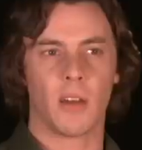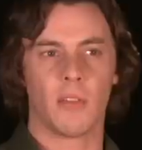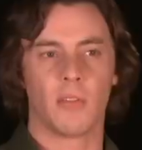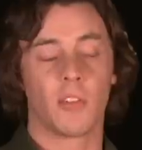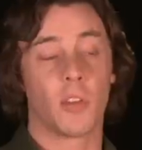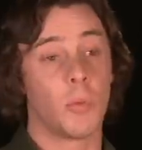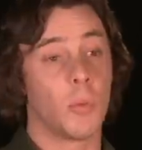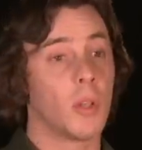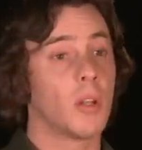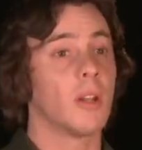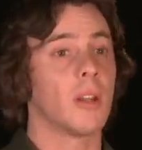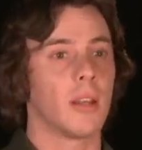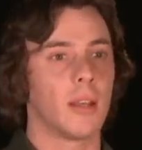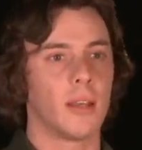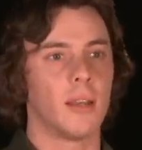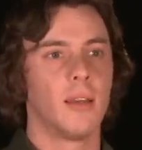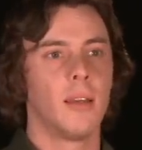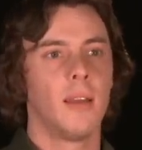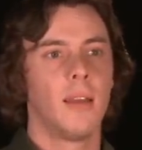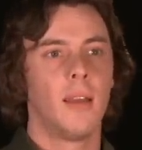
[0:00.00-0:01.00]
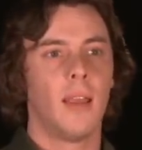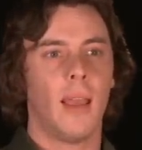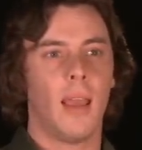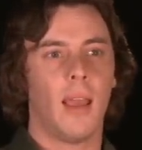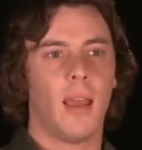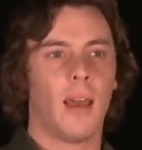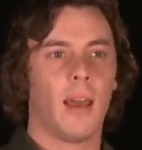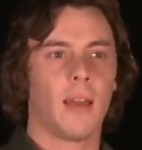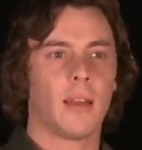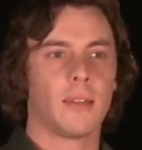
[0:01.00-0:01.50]
of community
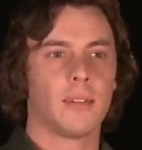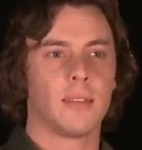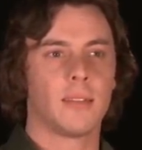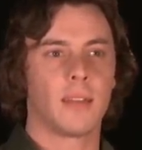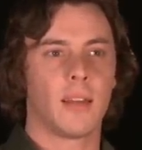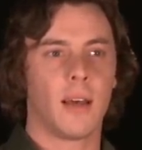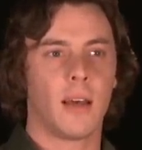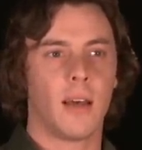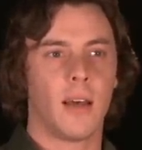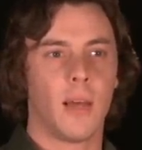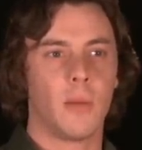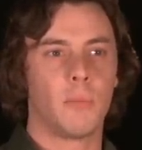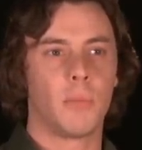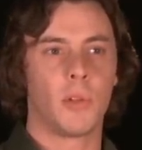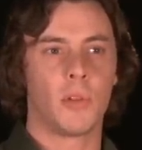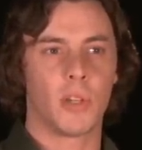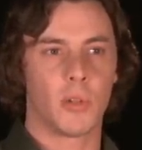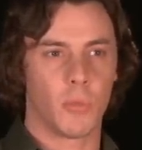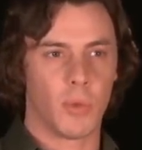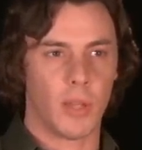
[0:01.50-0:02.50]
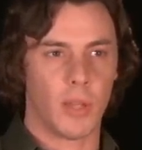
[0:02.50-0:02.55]
and, uh, and building